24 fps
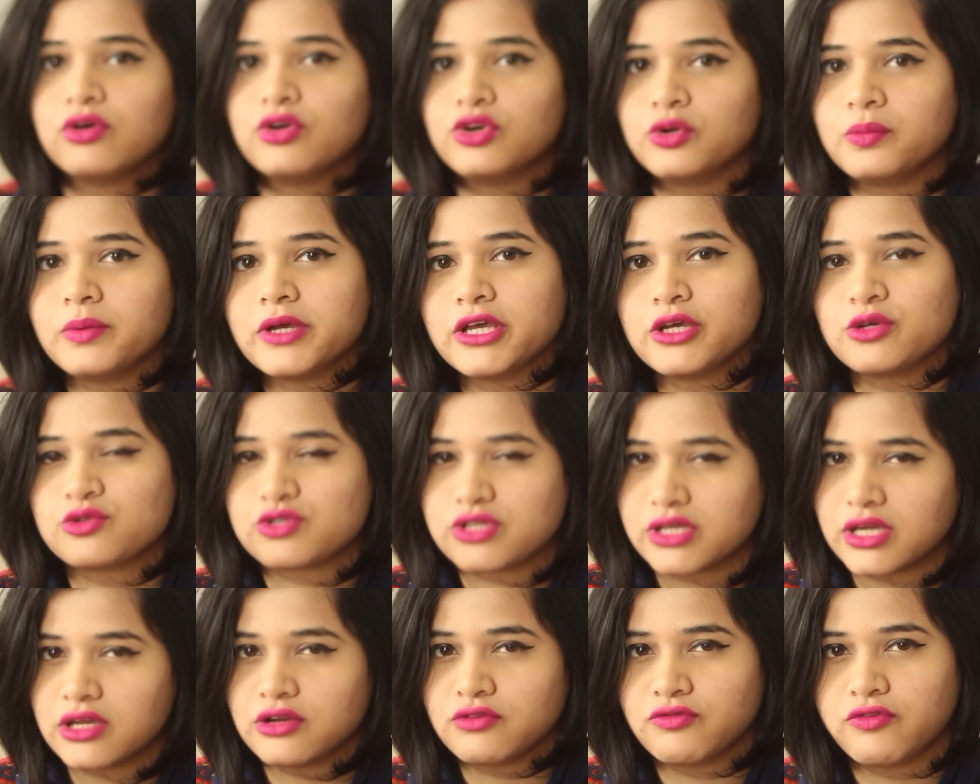won't be
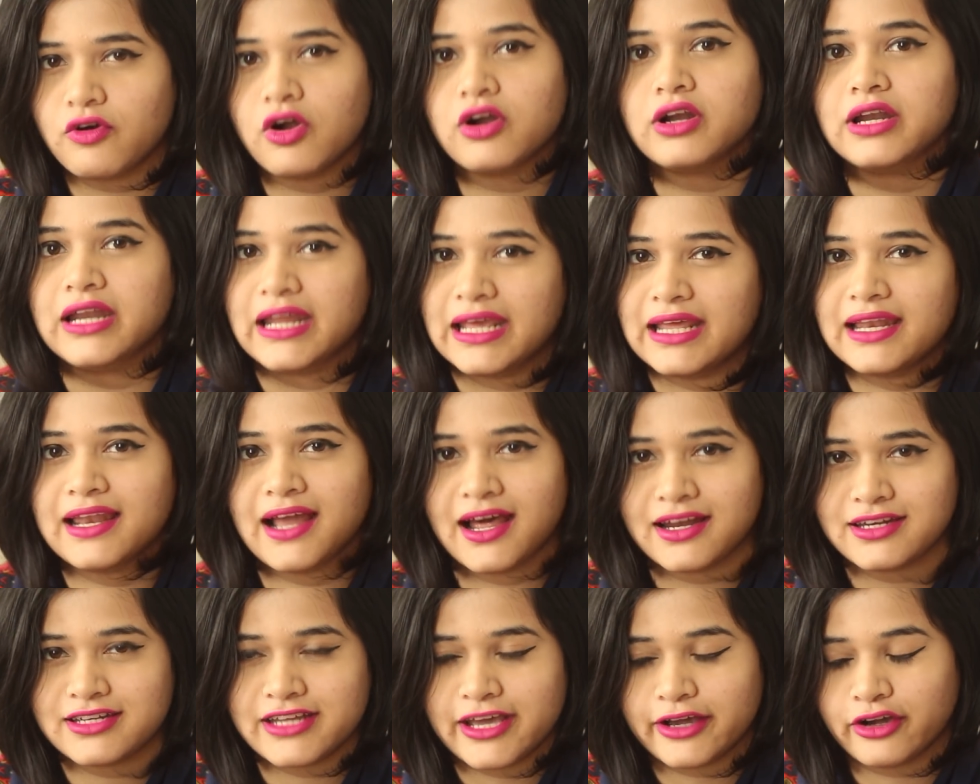using it for nail
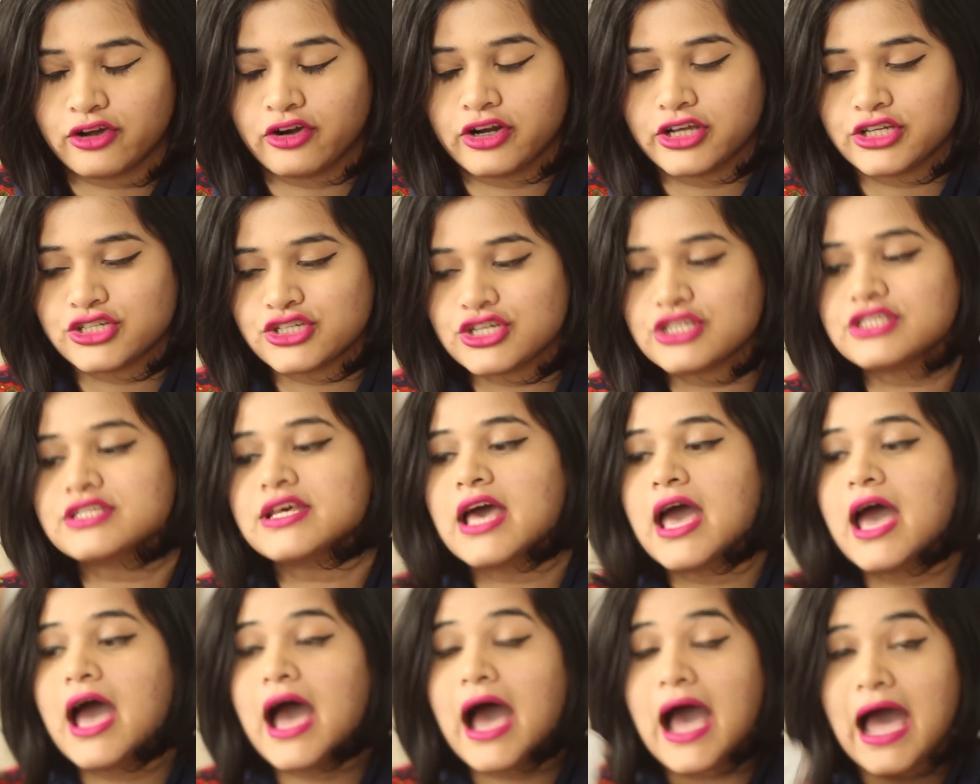art decorations.
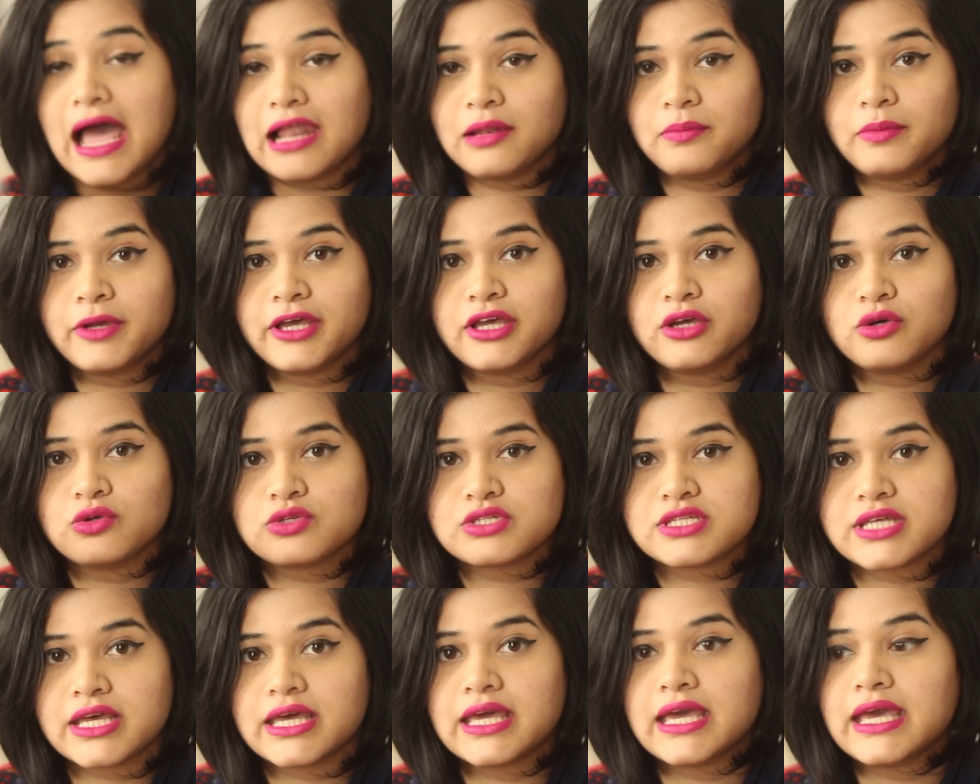I'll be
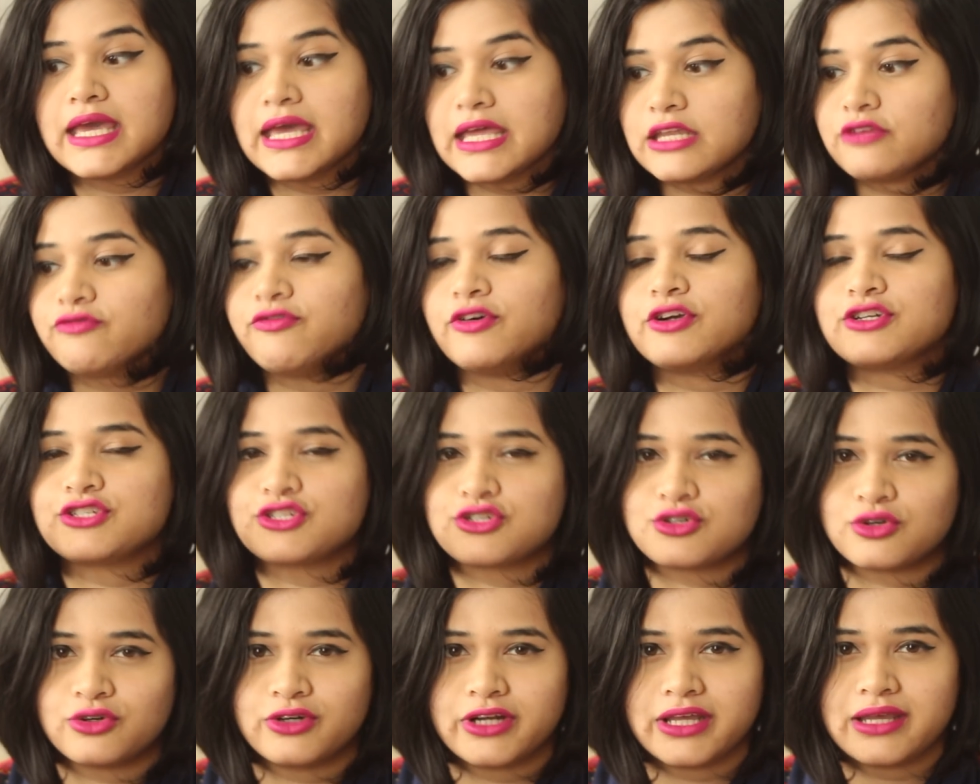using it for
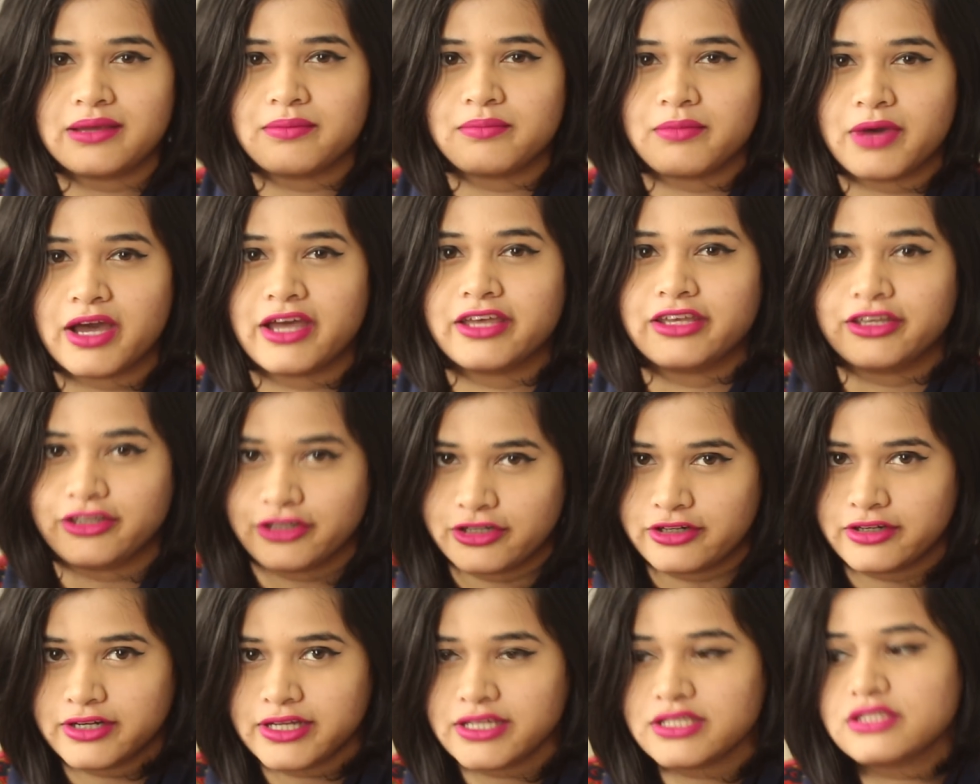storing my
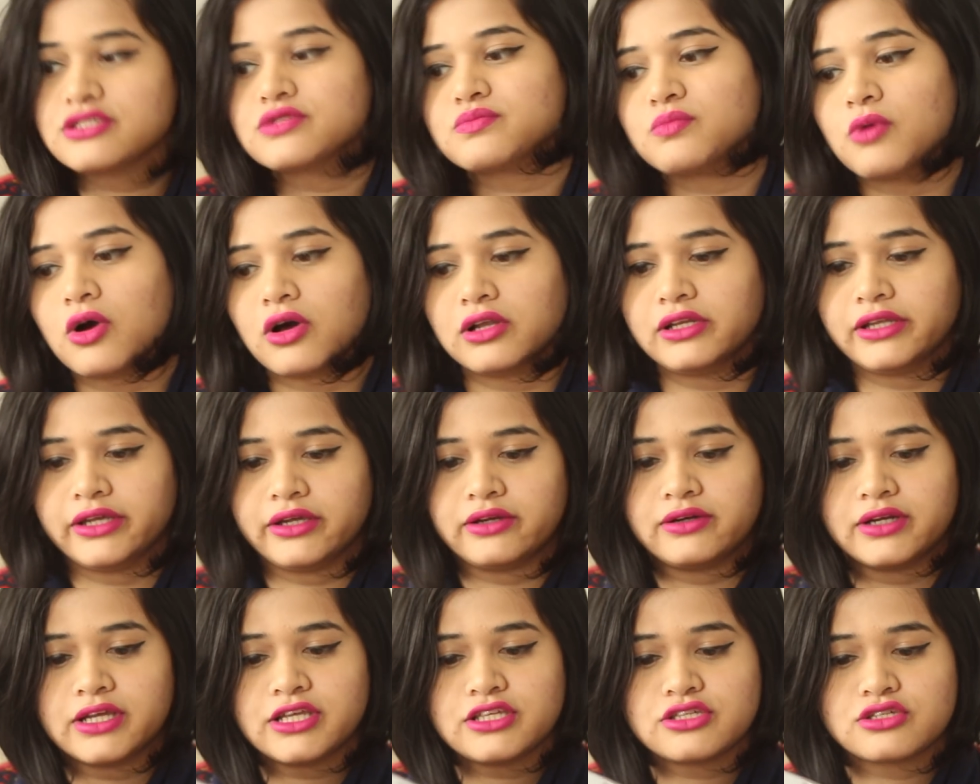earrings, small
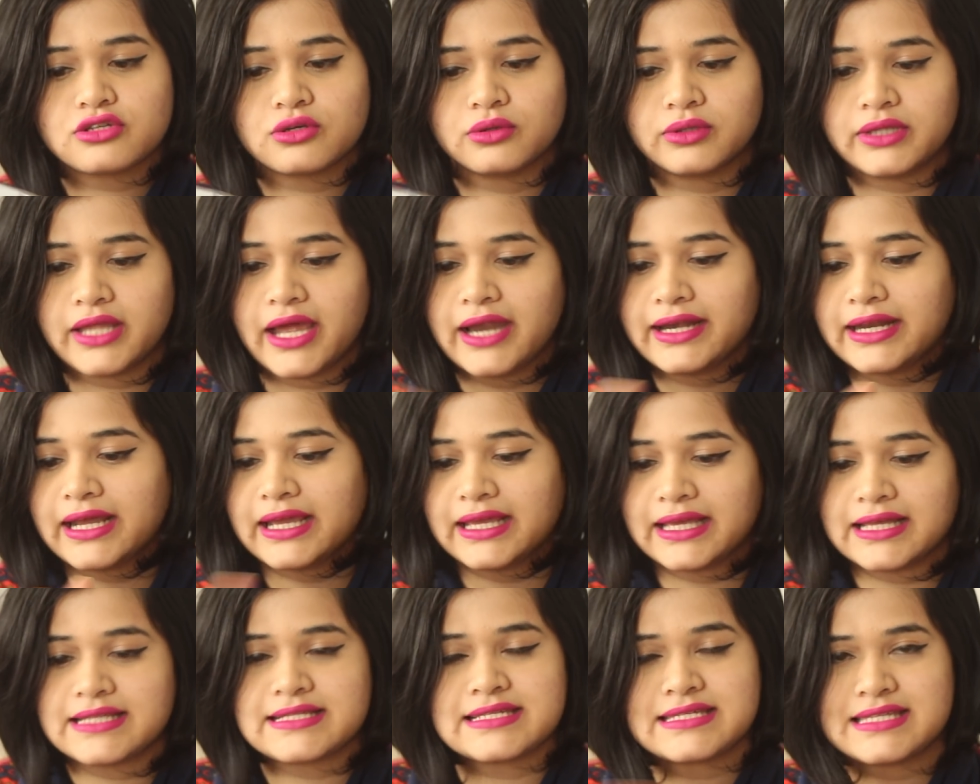earrings, so that
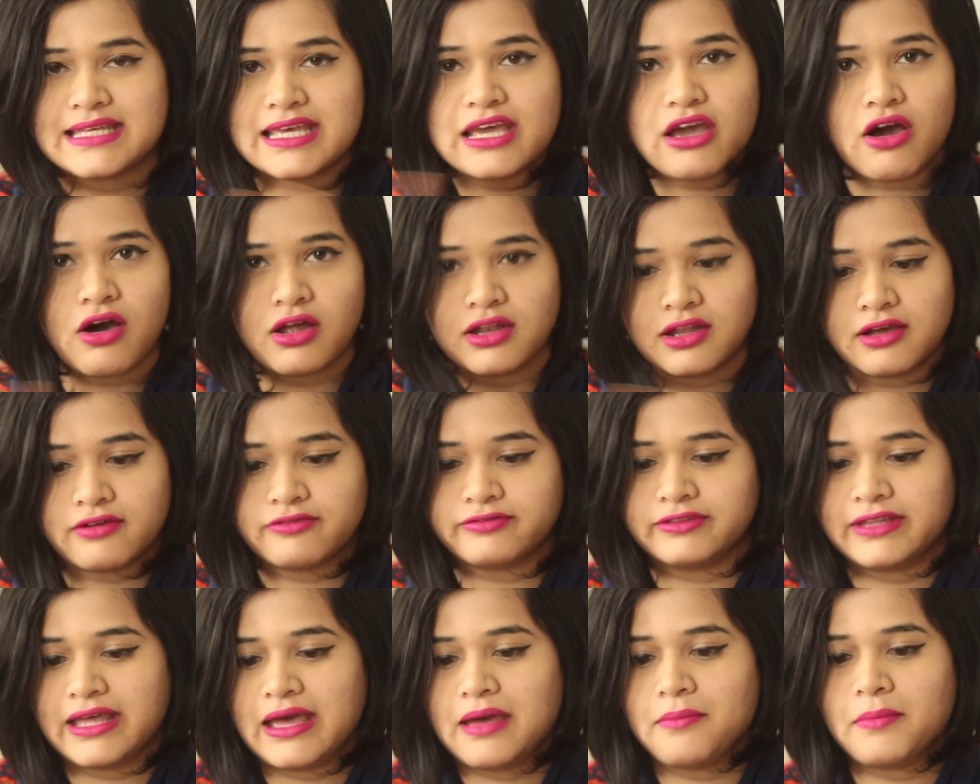I can see all
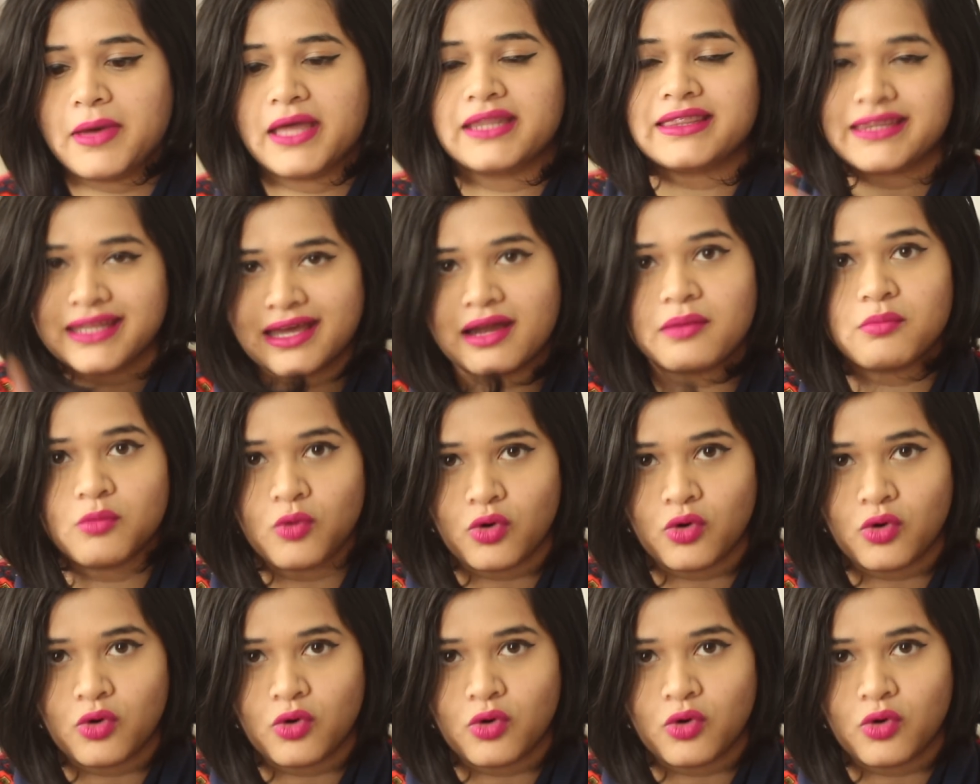of them and they're